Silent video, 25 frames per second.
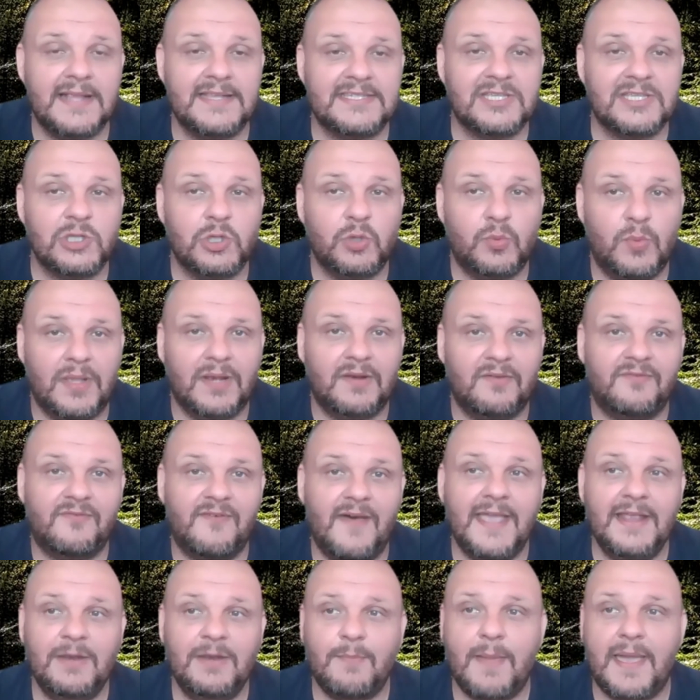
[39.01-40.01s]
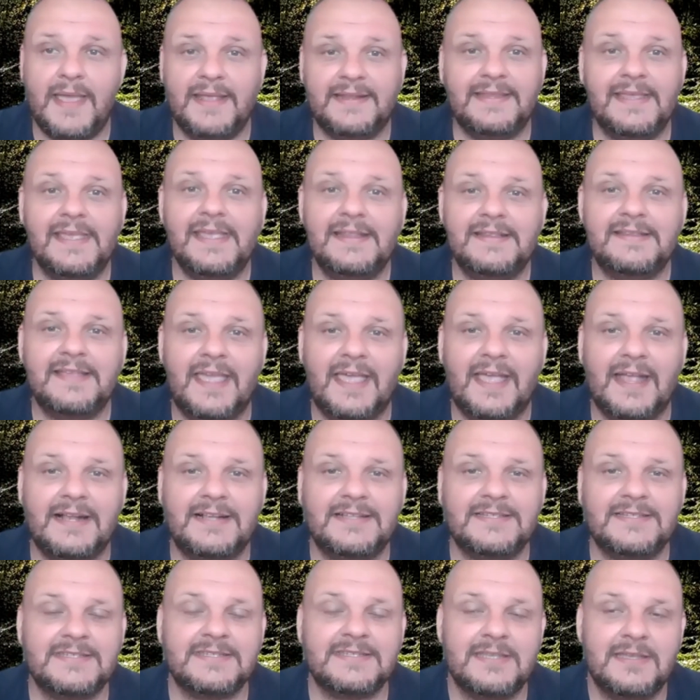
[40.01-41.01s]
So you will find my
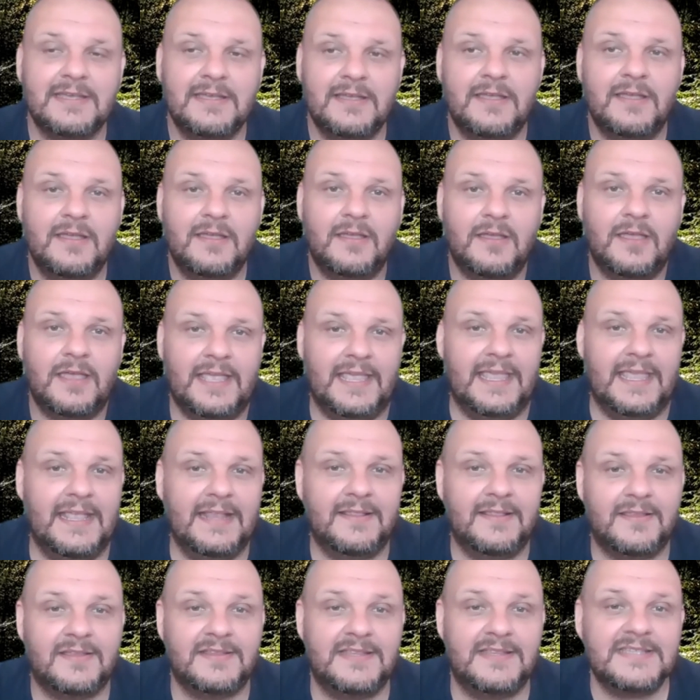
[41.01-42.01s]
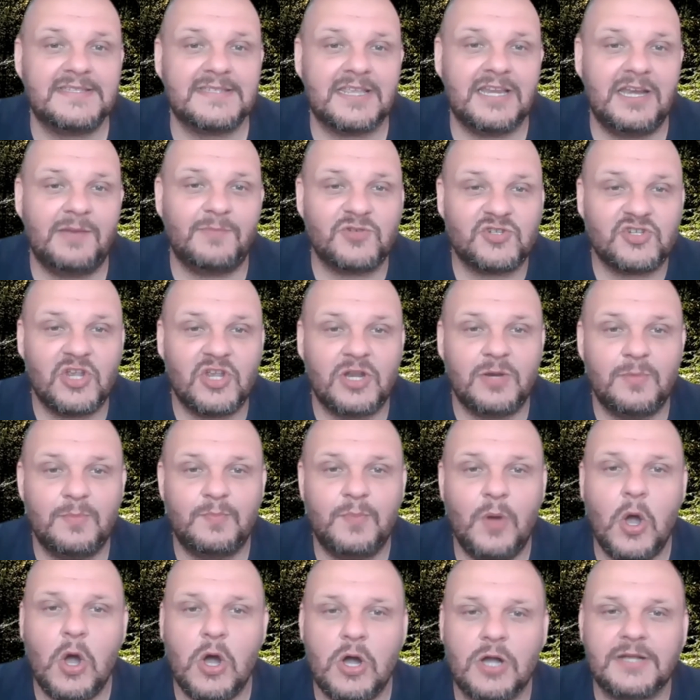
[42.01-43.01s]
details in the description
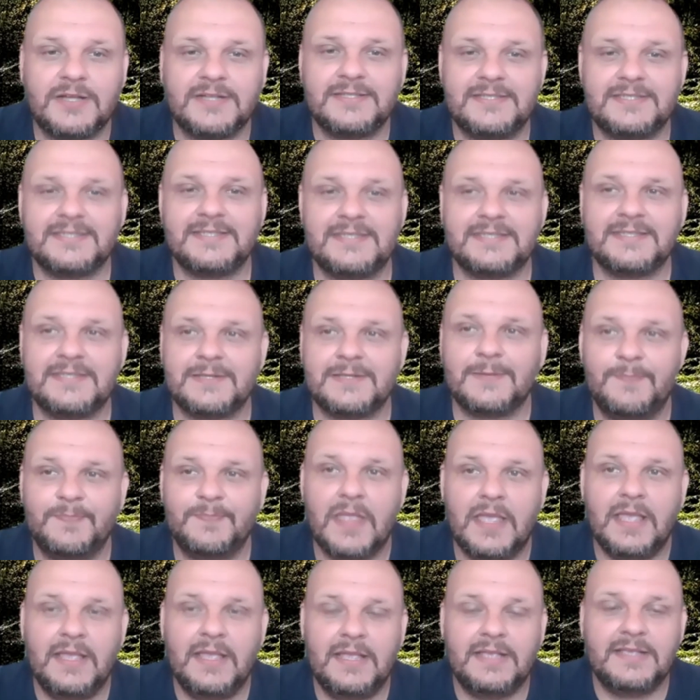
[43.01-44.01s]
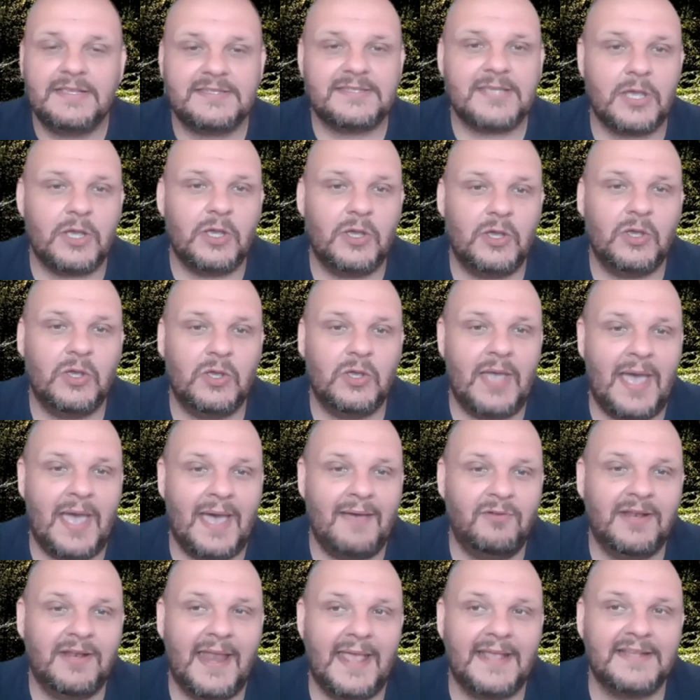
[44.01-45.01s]
box. So I
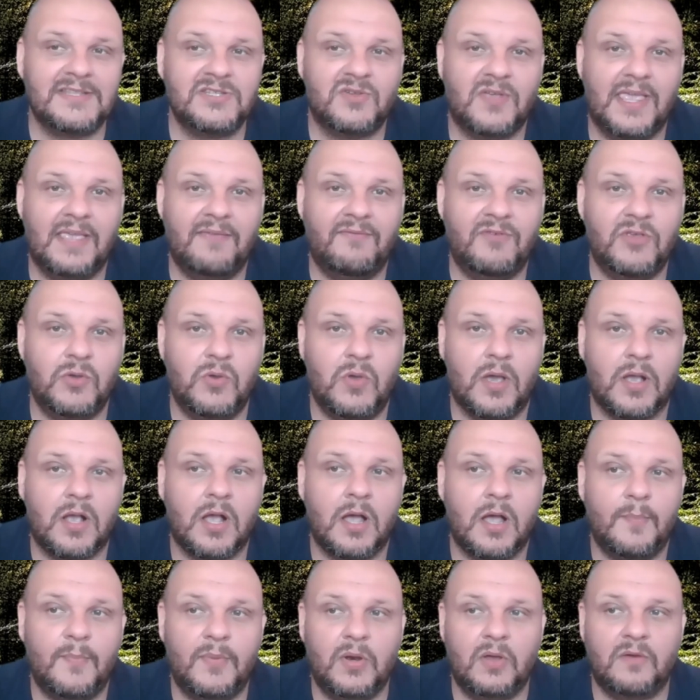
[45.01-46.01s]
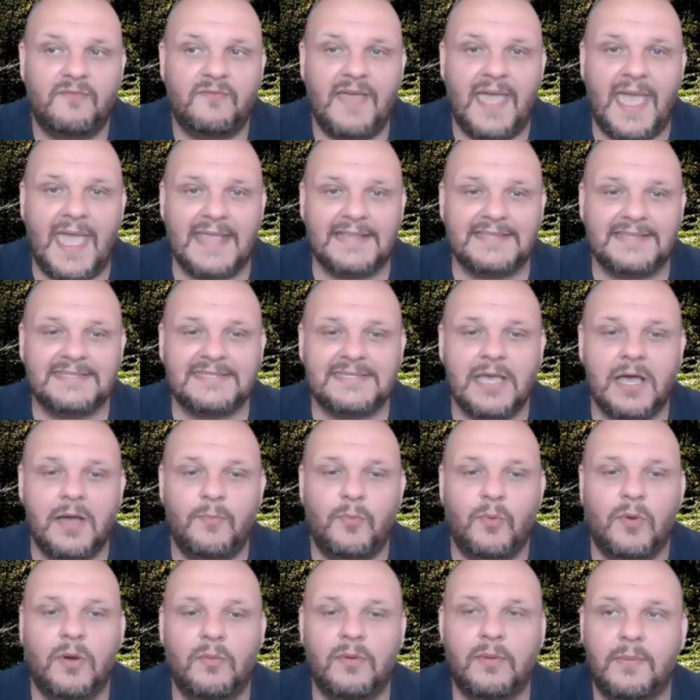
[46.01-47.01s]
would like to give you a couple of heads up
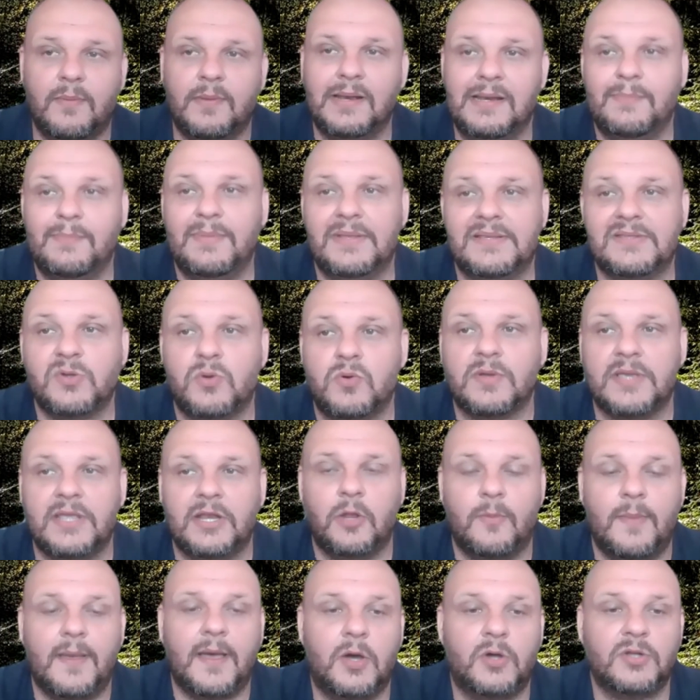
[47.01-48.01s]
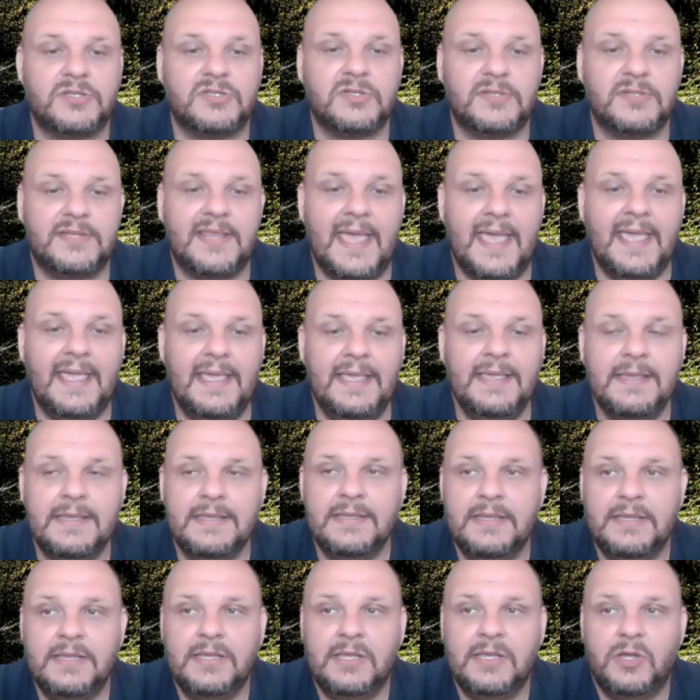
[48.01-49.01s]
what we will be talking about today.
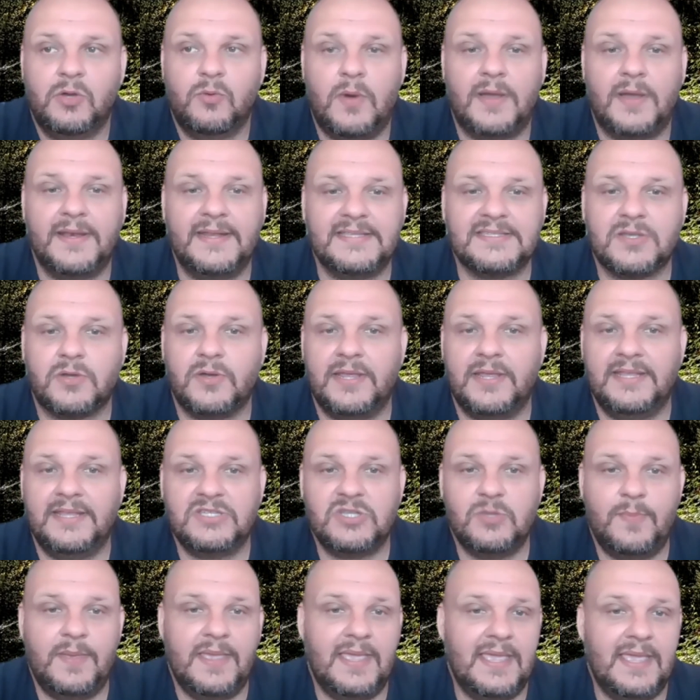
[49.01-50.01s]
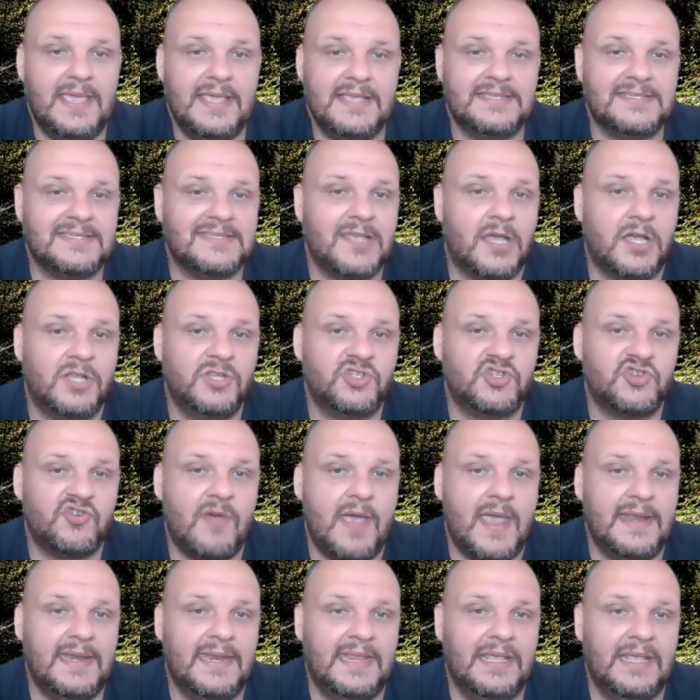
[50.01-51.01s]
One is going to be sun
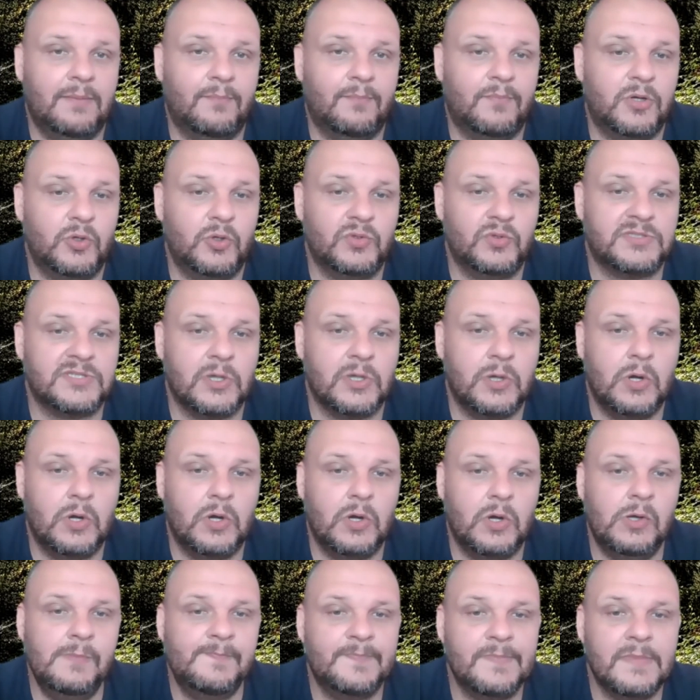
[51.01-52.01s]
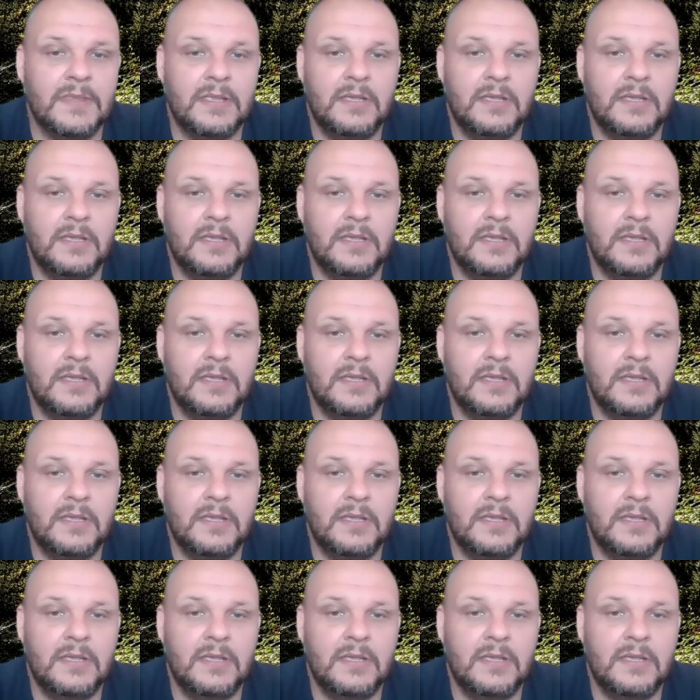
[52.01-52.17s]
trining Pluto.